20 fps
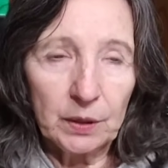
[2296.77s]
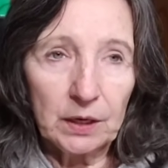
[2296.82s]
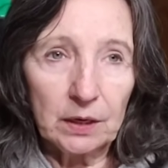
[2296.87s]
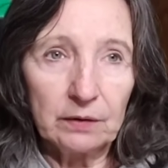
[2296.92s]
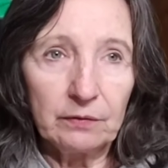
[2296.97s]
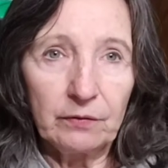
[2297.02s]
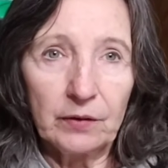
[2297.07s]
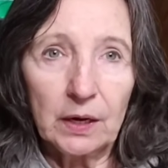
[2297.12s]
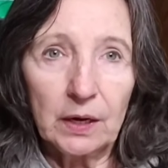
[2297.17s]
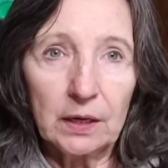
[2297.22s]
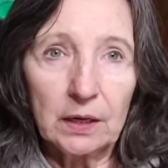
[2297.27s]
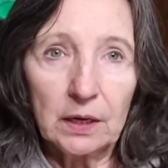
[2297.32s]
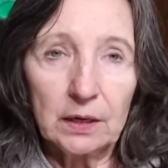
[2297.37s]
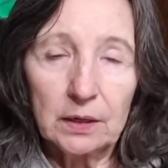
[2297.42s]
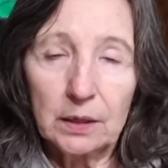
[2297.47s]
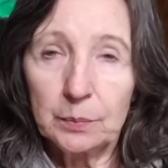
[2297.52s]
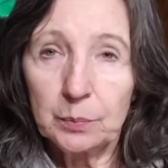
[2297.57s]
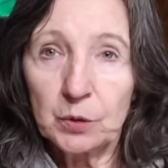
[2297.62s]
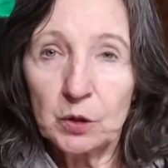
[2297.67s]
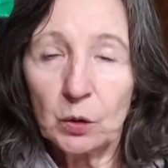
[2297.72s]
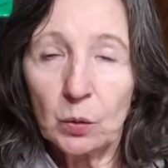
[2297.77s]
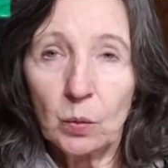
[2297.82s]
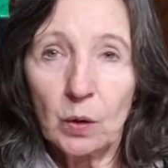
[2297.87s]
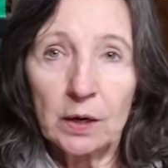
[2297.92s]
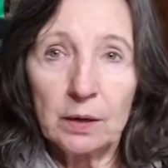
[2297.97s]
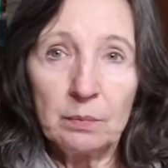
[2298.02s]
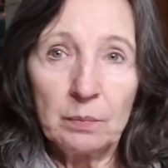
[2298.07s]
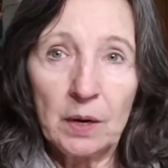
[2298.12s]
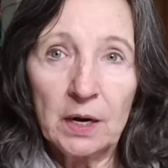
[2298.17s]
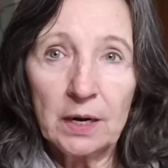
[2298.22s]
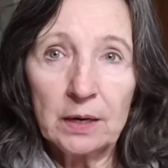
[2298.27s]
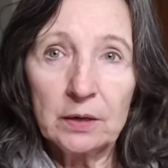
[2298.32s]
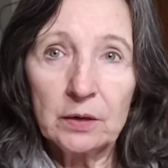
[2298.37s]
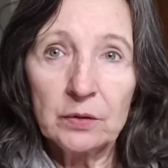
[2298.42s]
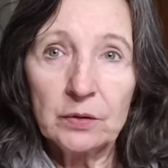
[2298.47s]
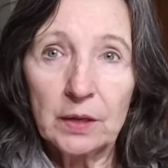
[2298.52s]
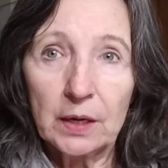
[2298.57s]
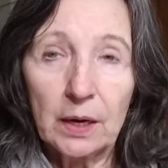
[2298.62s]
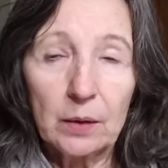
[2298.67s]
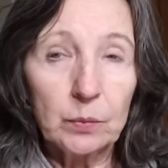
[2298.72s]
but if I get up to one
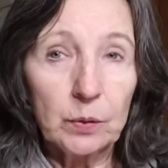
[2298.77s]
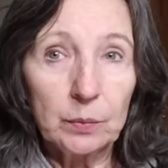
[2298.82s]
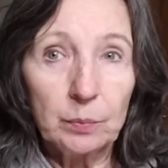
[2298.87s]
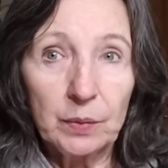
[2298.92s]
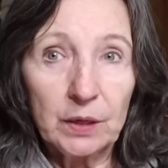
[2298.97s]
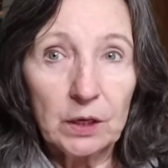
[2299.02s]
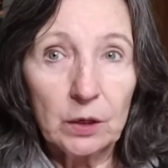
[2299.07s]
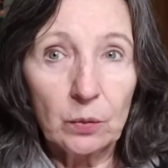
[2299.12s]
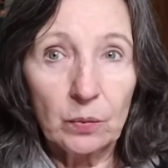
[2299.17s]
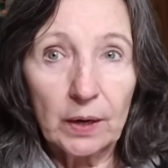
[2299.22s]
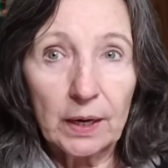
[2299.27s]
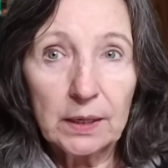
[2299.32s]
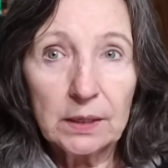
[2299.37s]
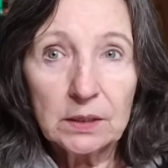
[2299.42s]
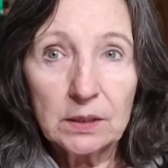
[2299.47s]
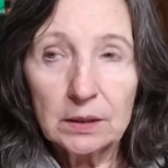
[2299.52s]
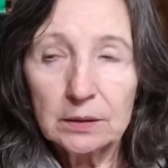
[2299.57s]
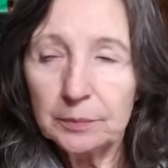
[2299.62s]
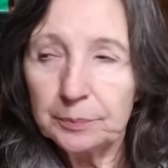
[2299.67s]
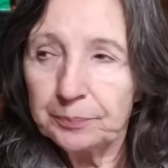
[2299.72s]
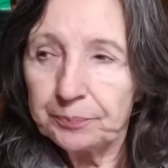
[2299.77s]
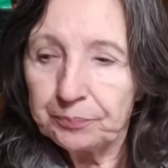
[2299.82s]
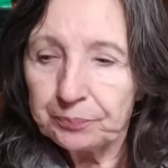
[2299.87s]
mile, that would be great.